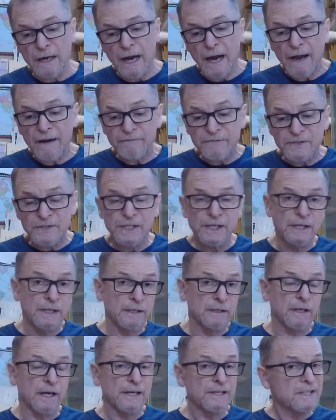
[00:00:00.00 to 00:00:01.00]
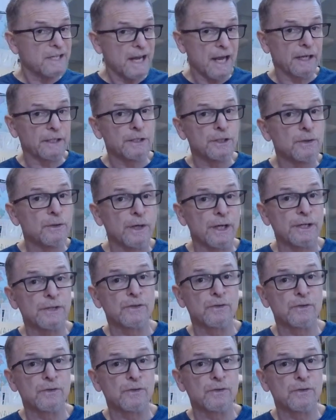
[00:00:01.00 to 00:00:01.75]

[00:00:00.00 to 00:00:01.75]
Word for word: I've seen a ten unit